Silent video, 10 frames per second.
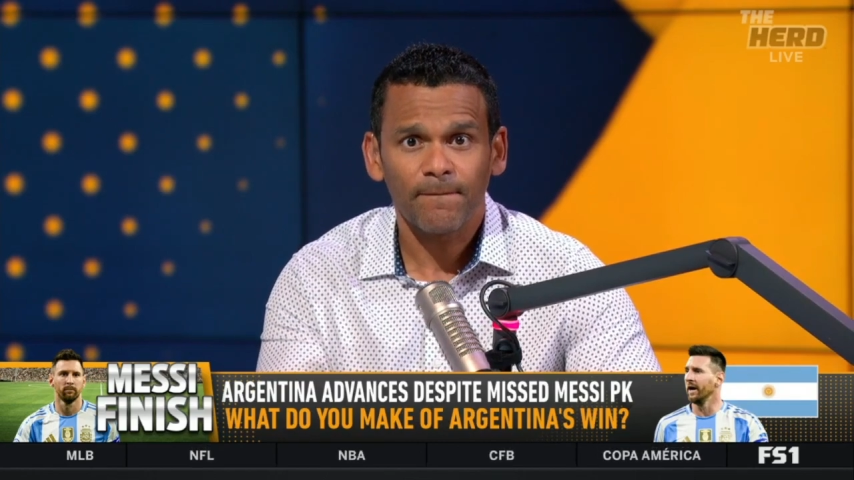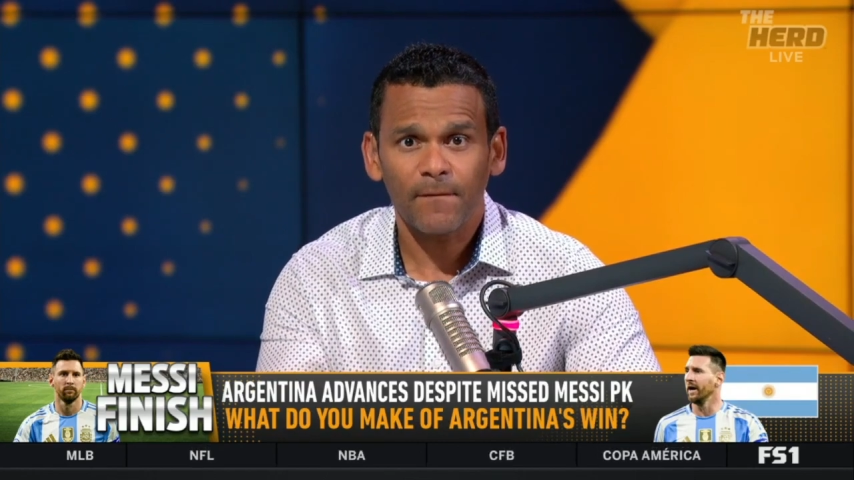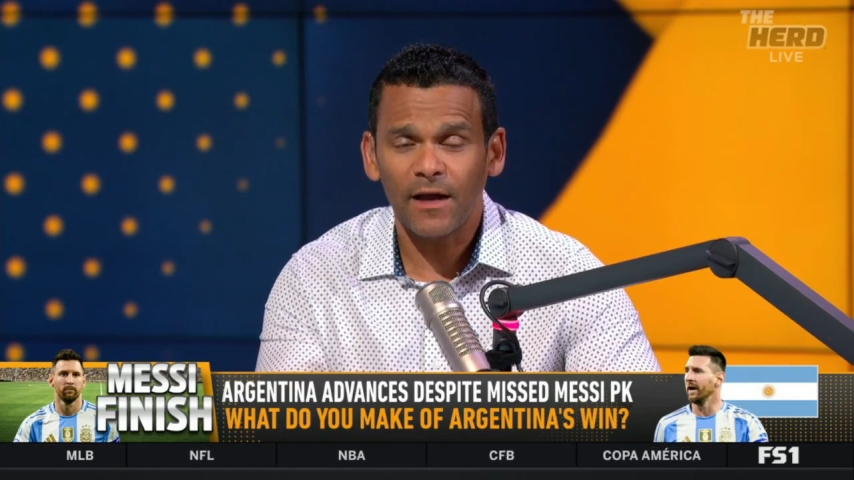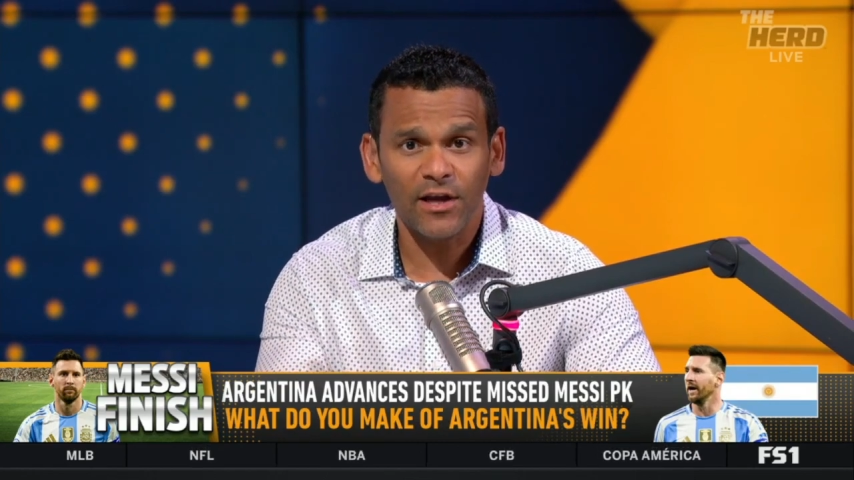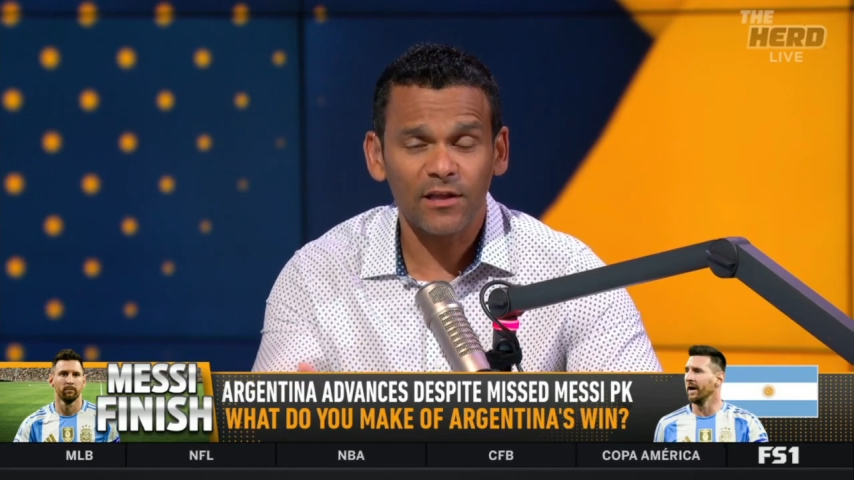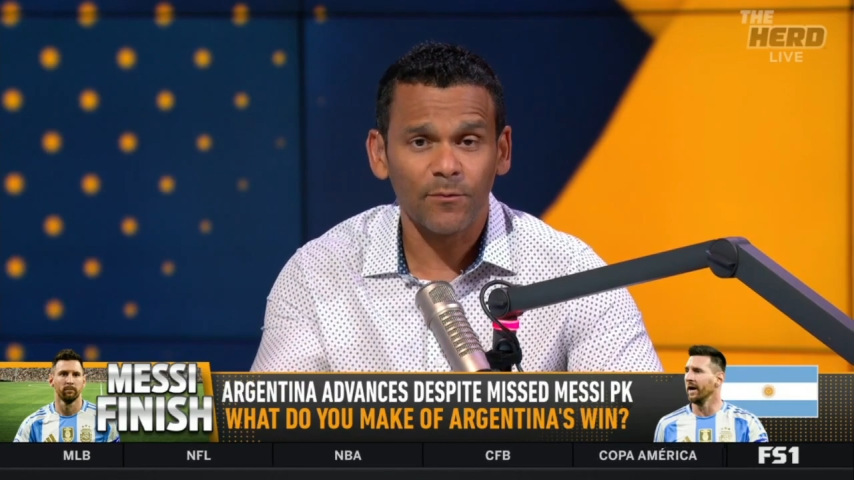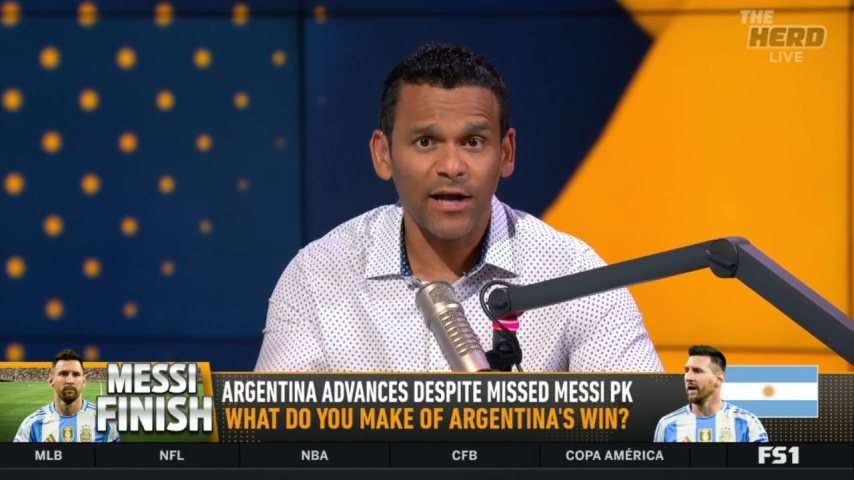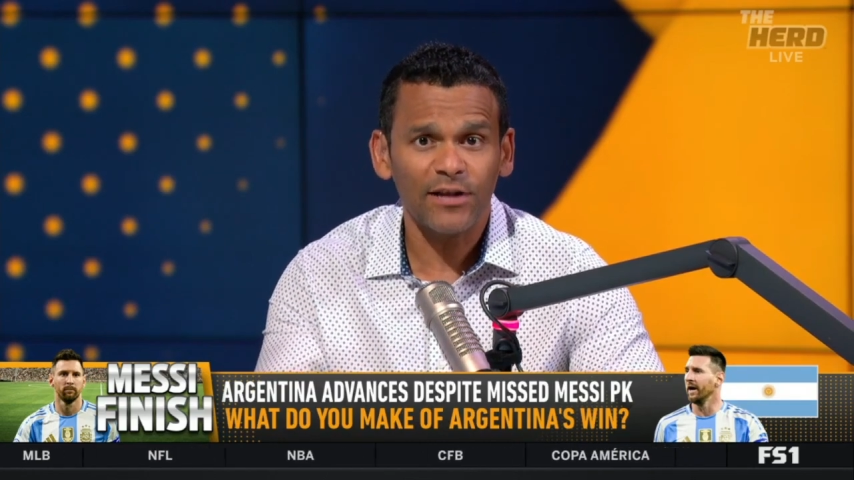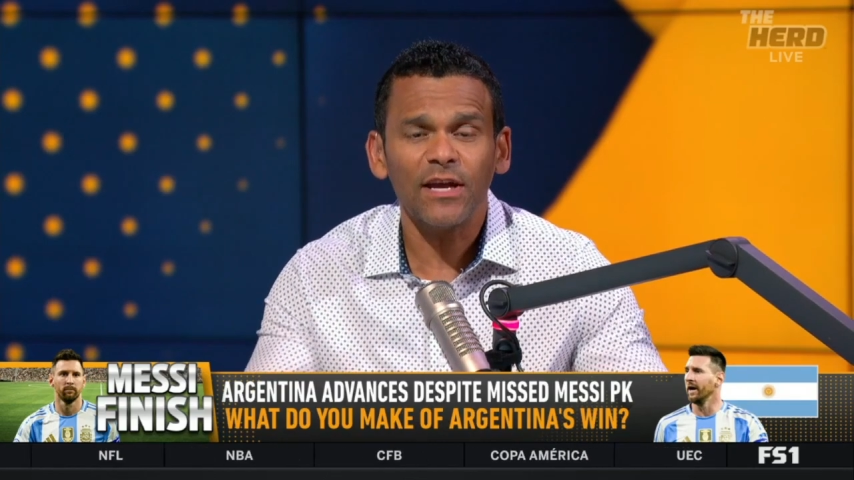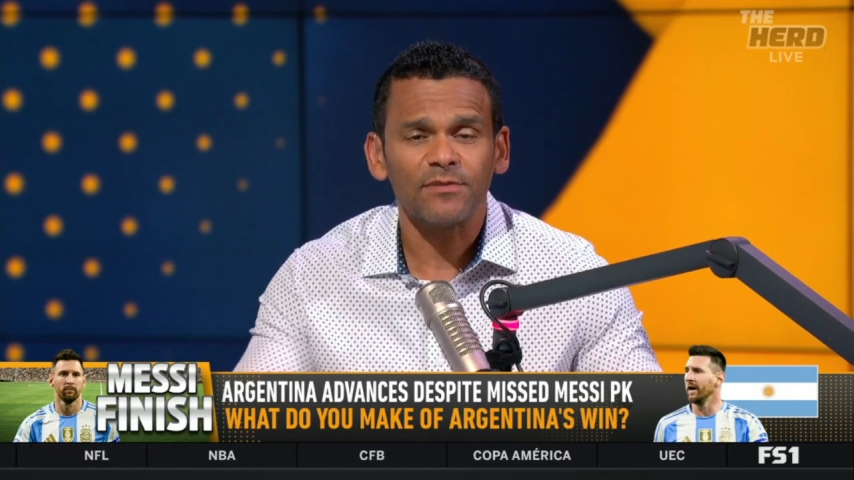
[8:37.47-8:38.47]
and you had
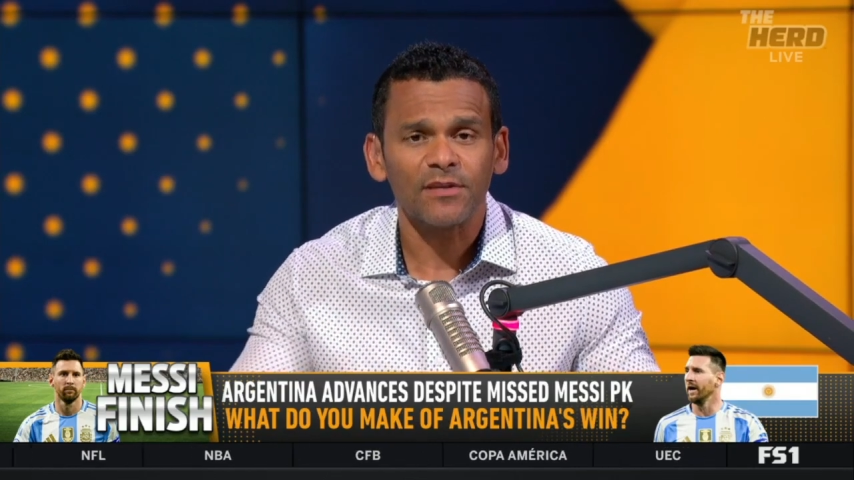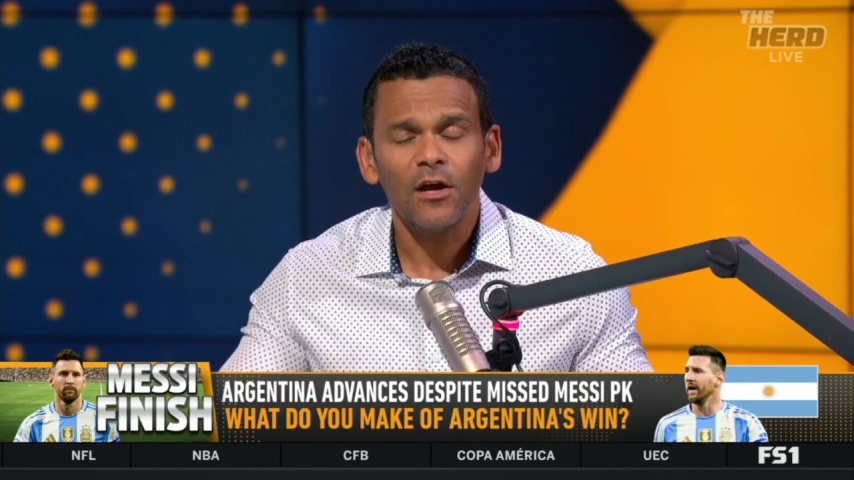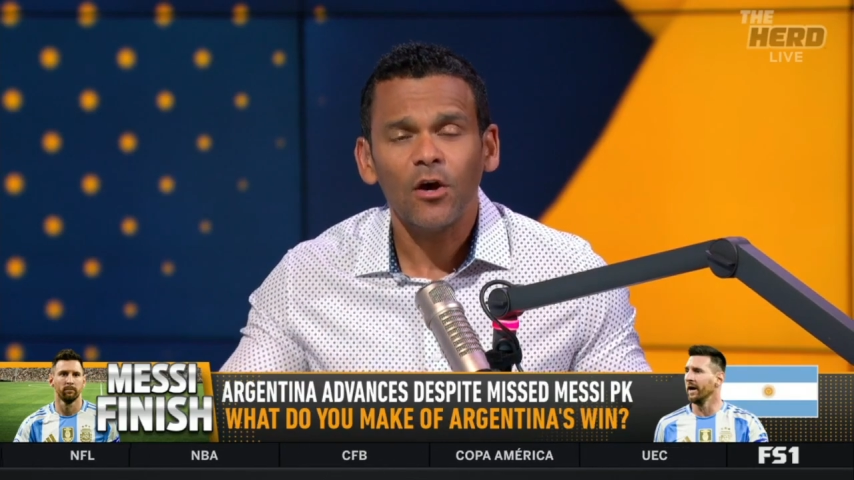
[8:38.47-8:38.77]
LeBron James.